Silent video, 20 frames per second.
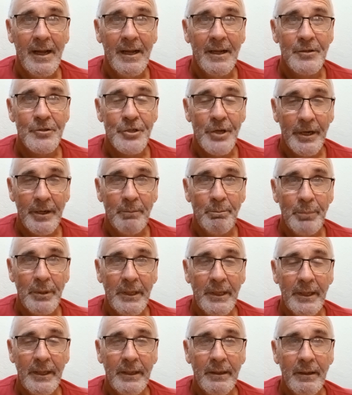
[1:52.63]
Jen
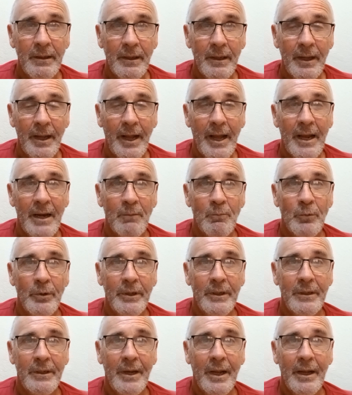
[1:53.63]
appeared, and
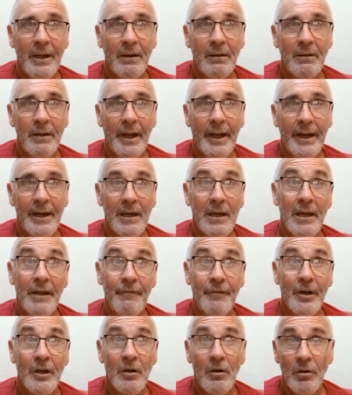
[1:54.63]
we're now at
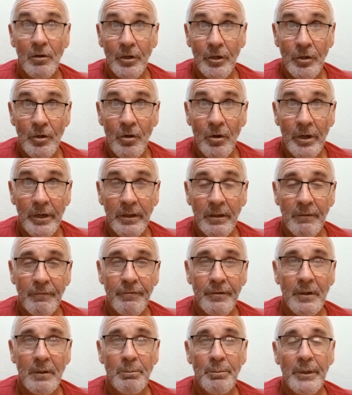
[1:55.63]
11 o'clock at night in the
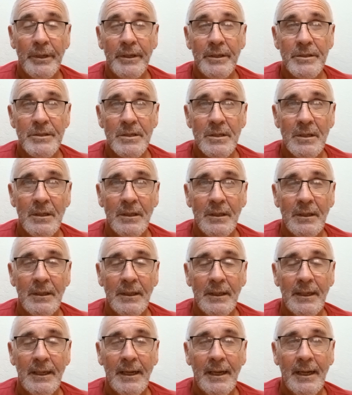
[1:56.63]
Philippines,
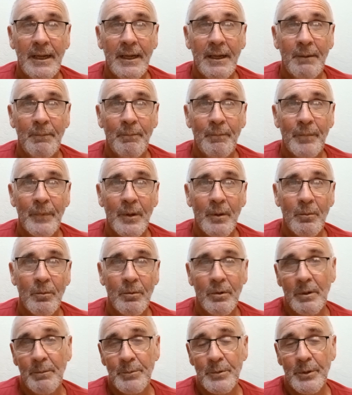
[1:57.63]

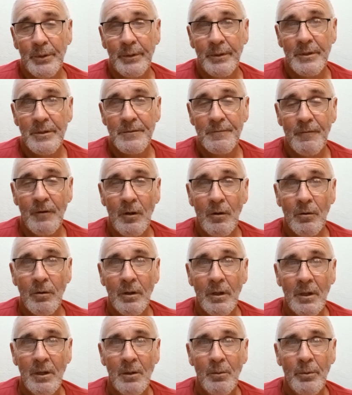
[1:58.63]
where I'm doing this vlog.
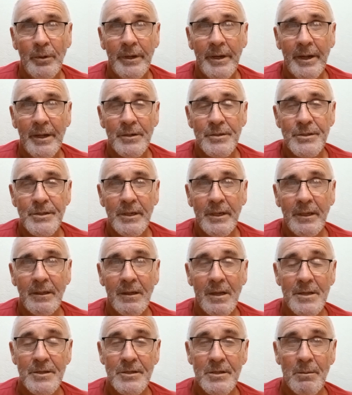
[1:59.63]
We're now sitting,
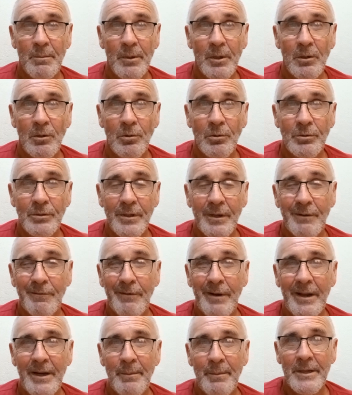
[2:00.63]
last time I looked, at
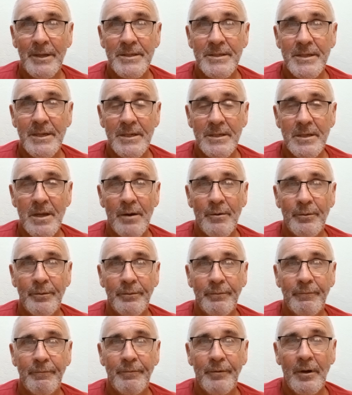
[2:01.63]
around
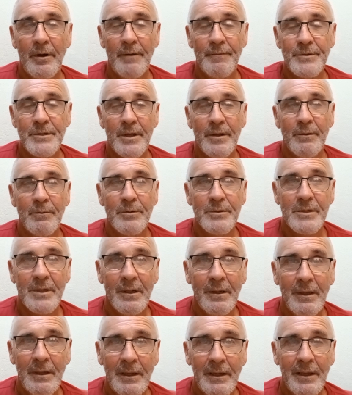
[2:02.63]
605, so there was a
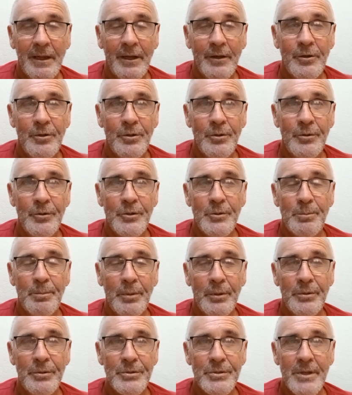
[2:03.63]
huge
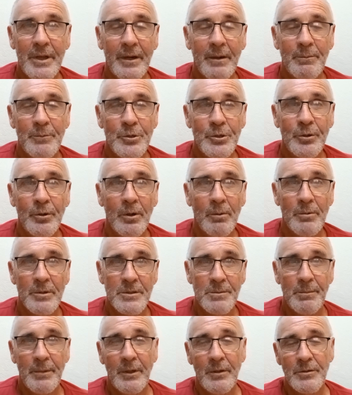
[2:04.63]
boost, and I'm sure it
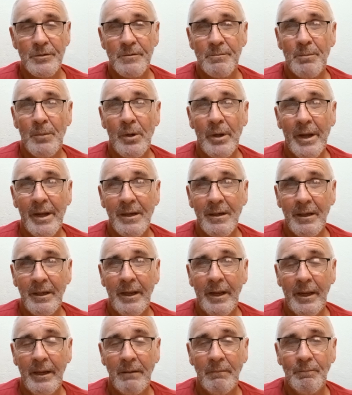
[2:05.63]
wasn't because of my ugly
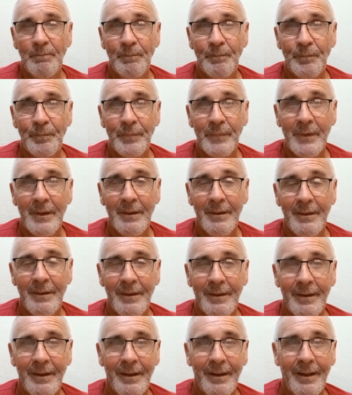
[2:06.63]
head.
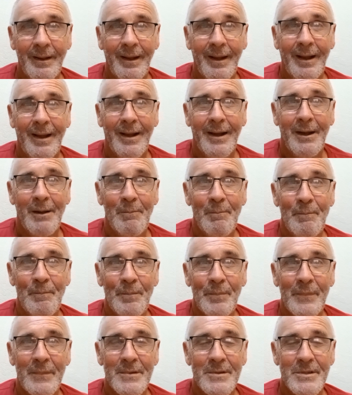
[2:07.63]

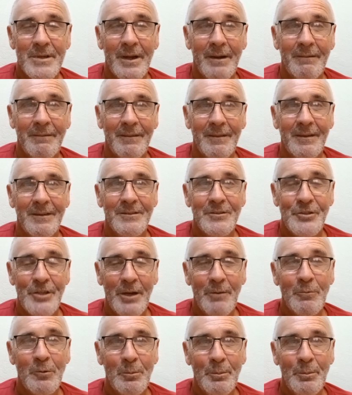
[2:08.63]
So Jen will